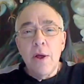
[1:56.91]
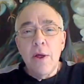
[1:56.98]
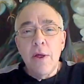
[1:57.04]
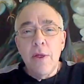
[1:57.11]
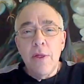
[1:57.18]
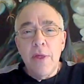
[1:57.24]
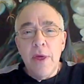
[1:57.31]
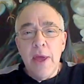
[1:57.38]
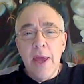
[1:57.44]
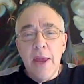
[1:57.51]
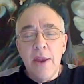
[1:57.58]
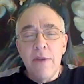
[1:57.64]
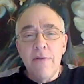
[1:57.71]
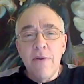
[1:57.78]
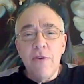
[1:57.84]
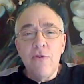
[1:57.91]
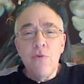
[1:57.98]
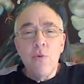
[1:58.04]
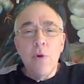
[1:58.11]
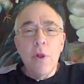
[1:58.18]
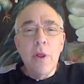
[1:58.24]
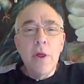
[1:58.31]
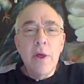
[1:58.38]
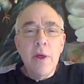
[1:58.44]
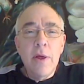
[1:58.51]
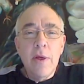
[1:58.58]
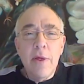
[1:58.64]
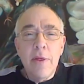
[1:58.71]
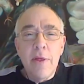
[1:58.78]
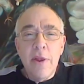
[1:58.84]
the individual
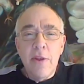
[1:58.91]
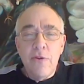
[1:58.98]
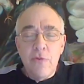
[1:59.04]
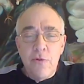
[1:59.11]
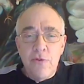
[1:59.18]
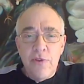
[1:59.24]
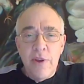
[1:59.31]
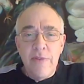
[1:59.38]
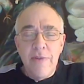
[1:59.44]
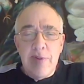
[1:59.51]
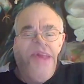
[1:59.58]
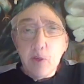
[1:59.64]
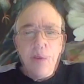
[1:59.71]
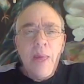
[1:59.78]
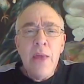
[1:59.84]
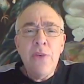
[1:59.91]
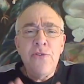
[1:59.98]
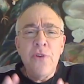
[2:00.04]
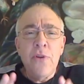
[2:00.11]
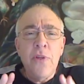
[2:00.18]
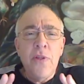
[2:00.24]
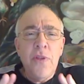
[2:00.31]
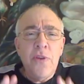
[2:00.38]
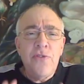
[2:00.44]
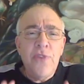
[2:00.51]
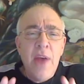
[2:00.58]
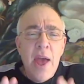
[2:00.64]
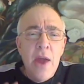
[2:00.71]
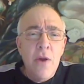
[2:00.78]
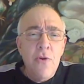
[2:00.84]
that is receiving this. So that this
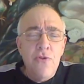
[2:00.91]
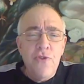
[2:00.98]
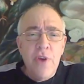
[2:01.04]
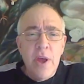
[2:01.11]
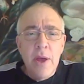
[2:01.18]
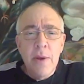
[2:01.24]
energy